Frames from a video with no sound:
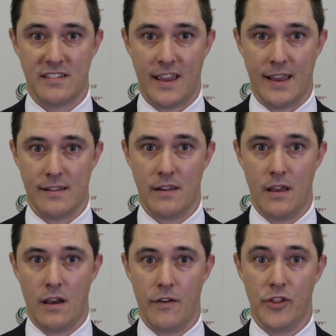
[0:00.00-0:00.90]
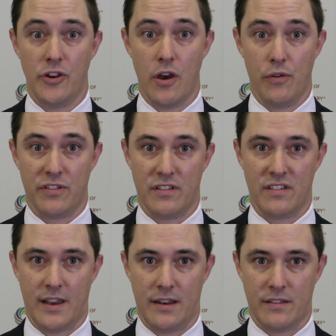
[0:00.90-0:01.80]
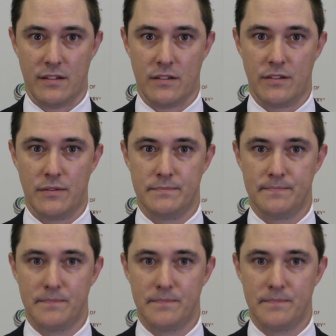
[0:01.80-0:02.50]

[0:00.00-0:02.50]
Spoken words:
scan of the nose and sinuses.